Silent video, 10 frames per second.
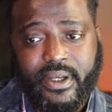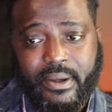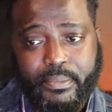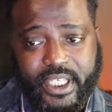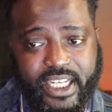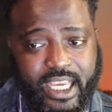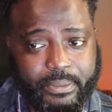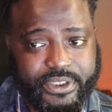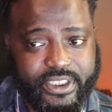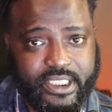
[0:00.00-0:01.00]
being
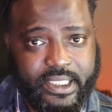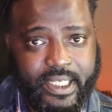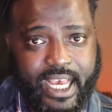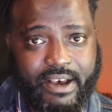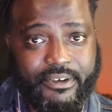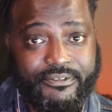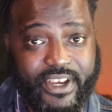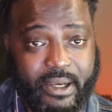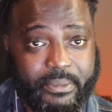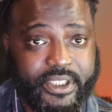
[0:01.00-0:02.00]
able to have a
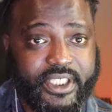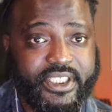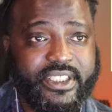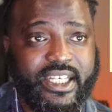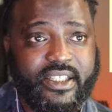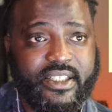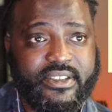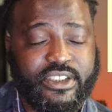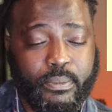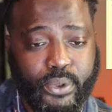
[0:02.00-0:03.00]
family that
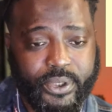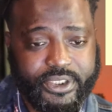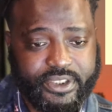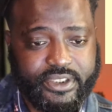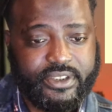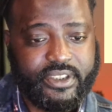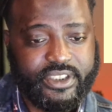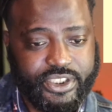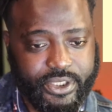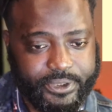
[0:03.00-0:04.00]
supports their
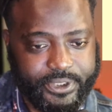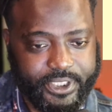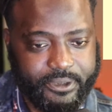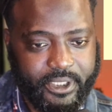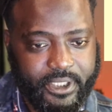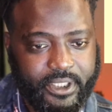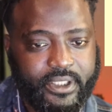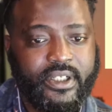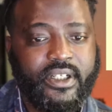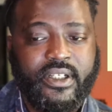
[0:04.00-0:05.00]
children,
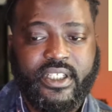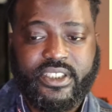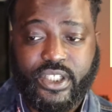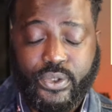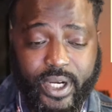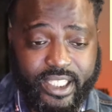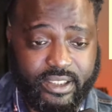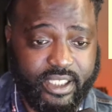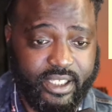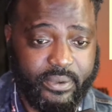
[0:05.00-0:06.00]
is a great
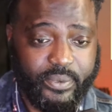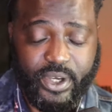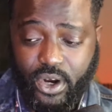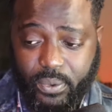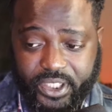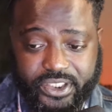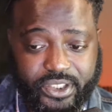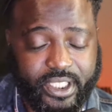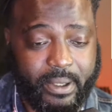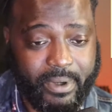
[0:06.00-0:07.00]
thing. We all want to
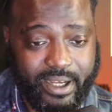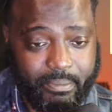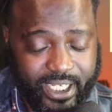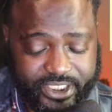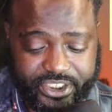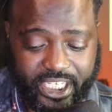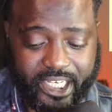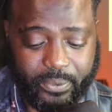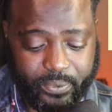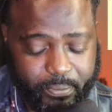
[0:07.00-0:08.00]
do that. My
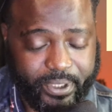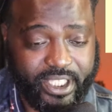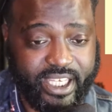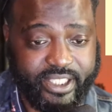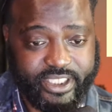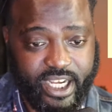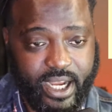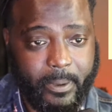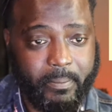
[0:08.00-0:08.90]
child will be that child.